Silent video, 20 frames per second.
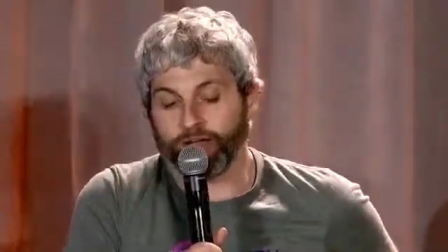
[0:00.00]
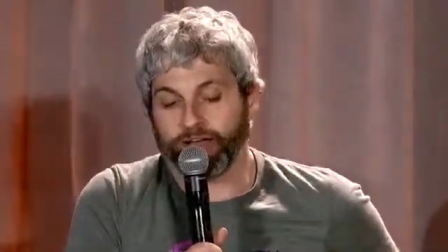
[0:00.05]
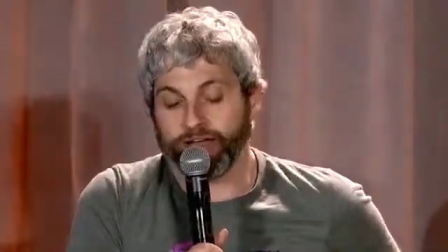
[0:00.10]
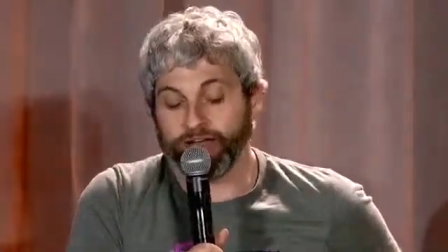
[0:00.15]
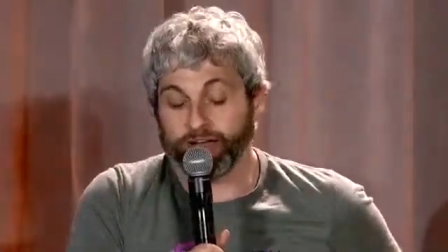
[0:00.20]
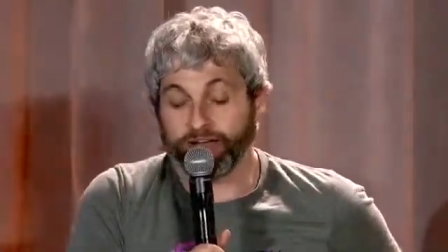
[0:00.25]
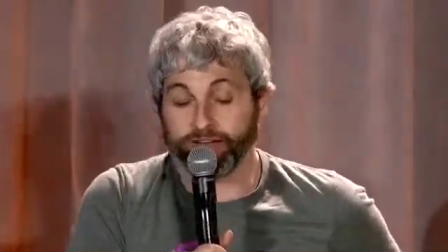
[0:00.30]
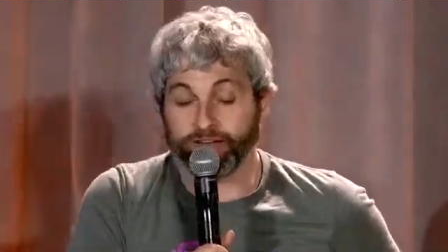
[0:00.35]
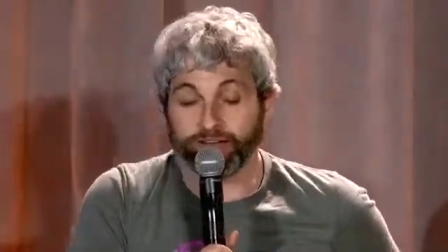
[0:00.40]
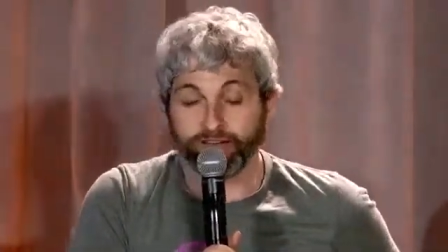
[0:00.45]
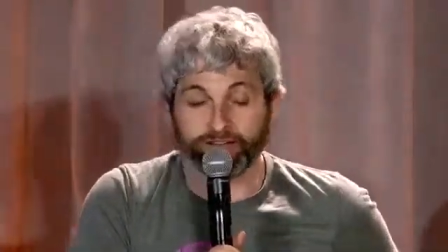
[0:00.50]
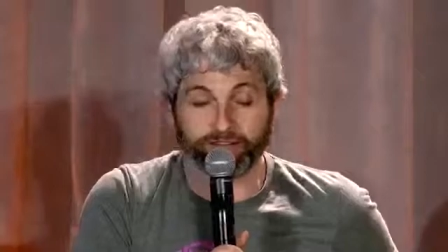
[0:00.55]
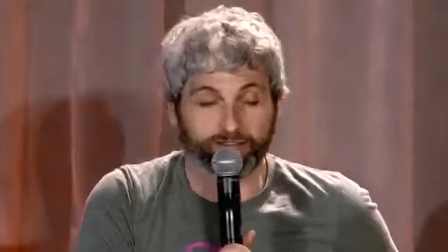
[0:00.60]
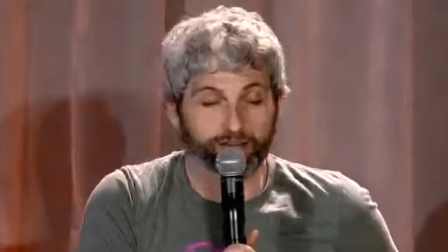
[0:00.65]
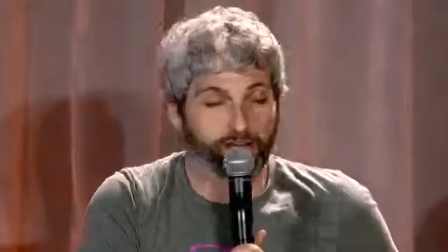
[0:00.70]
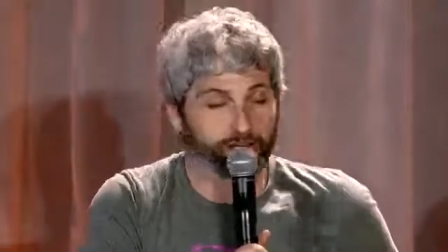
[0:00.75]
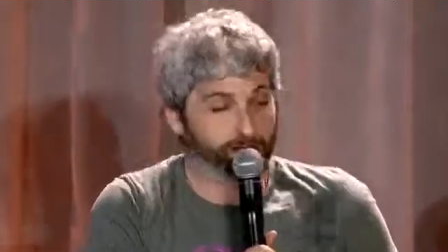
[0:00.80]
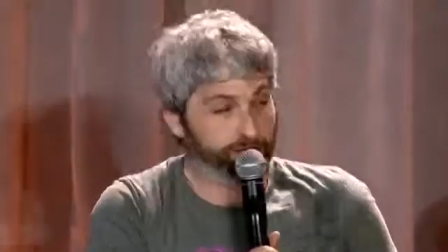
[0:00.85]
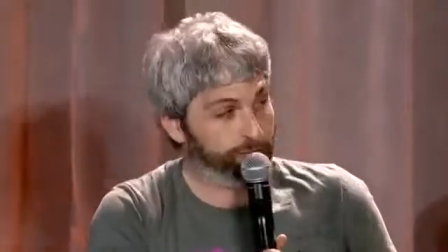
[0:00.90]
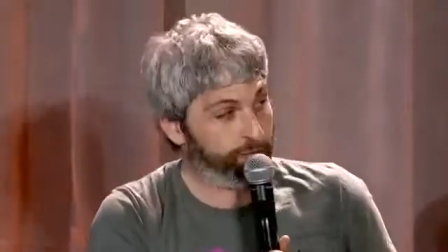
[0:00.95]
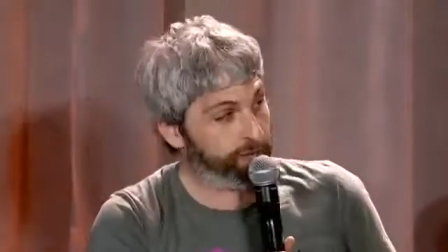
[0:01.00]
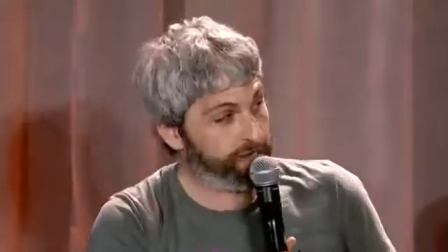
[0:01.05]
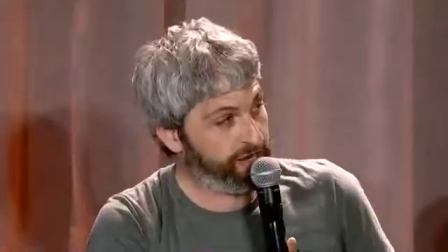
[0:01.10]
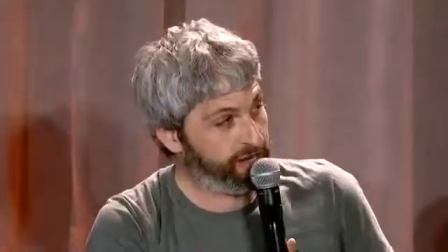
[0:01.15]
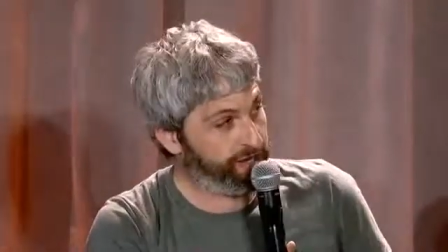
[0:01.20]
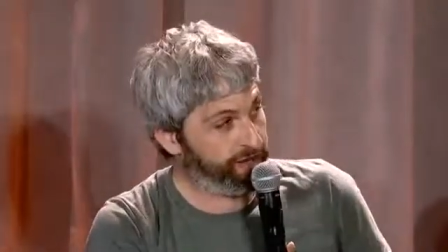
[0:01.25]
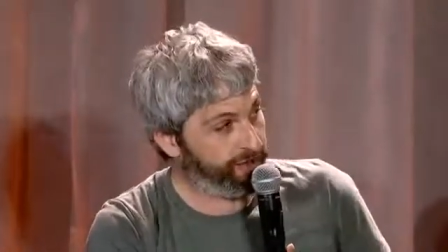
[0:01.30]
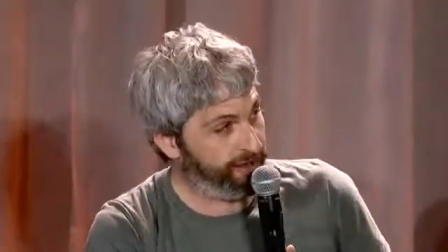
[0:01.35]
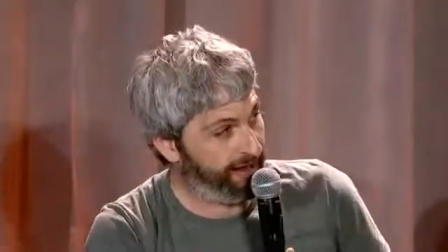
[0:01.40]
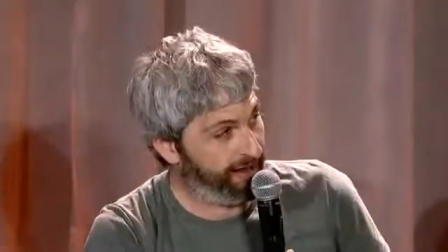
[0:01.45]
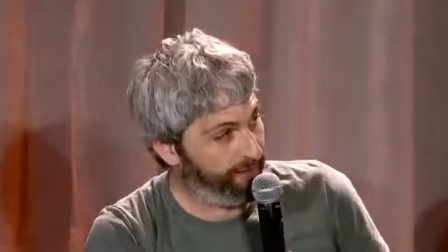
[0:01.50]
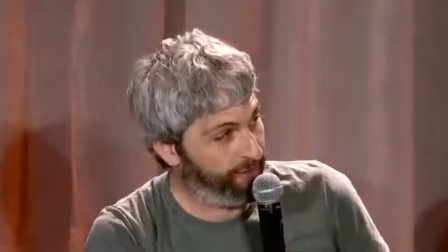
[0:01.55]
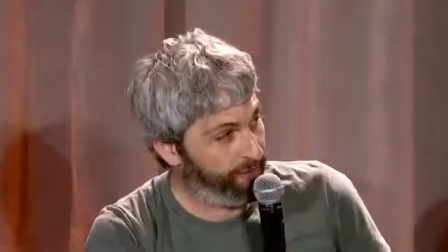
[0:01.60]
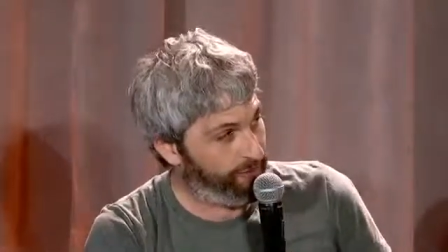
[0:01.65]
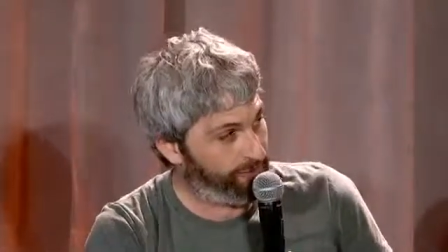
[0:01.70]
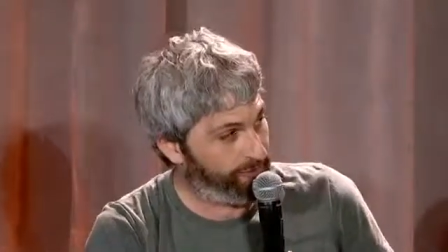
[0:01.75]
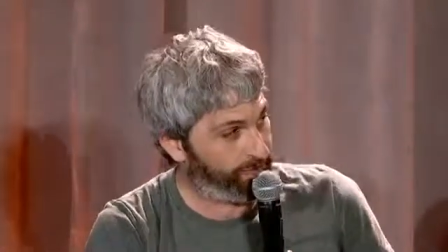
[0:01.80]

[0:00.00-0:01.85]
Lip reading: and this is not a 3-year out,